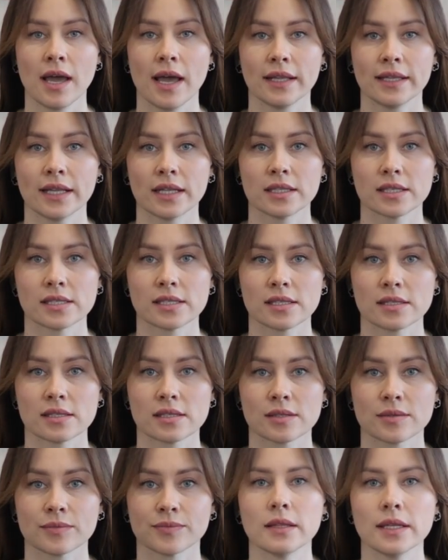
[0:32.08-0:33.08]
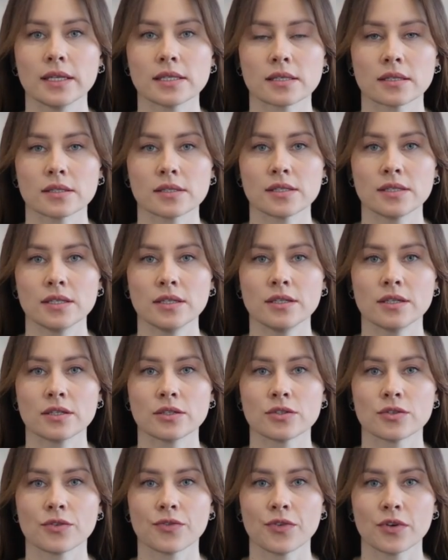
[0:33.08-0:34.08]
analysis. Let's consider
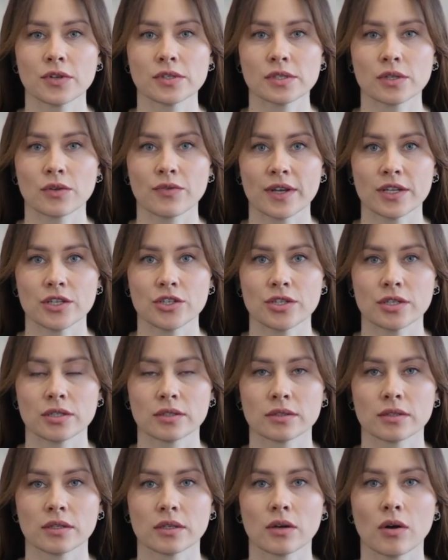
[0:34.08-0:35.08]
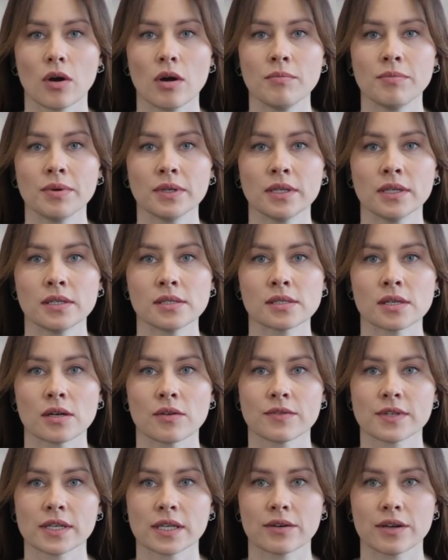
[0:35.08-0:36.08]
the first question, components
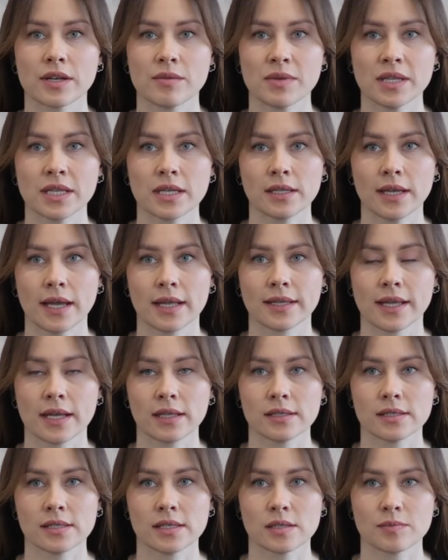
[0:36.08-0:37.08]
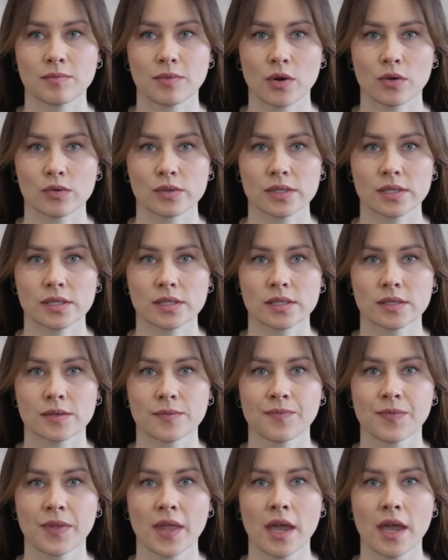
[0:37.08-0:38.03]
of the criminal analysis process.